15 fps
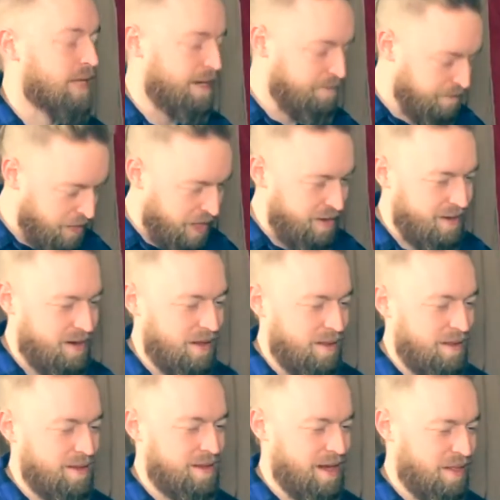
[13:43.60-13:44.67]
Yeah,
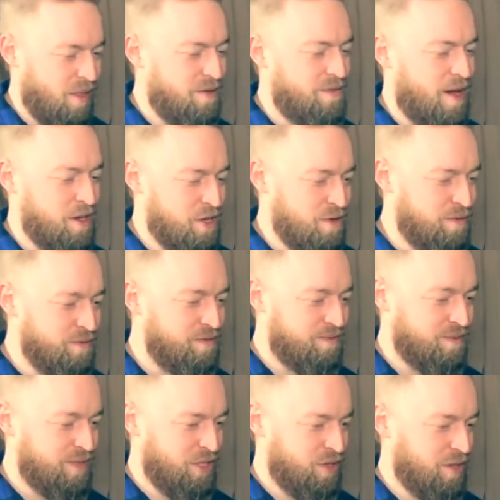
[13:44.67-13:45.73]
and I love how you've
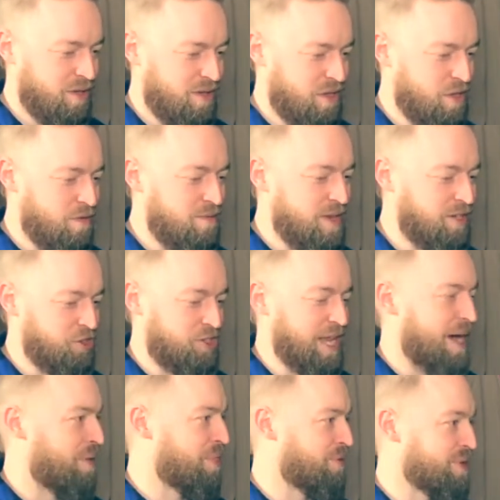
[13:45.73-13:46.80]
niched
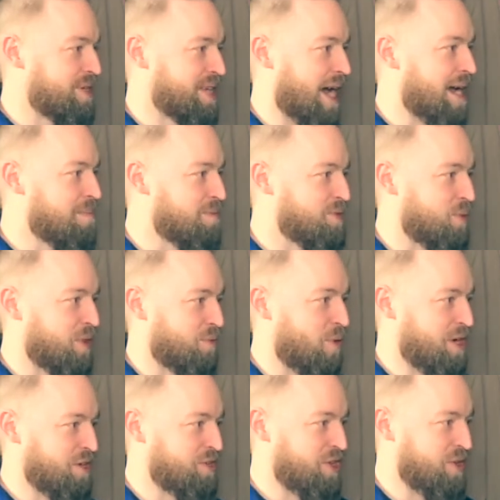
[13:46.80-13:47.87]
down 3 times with what you're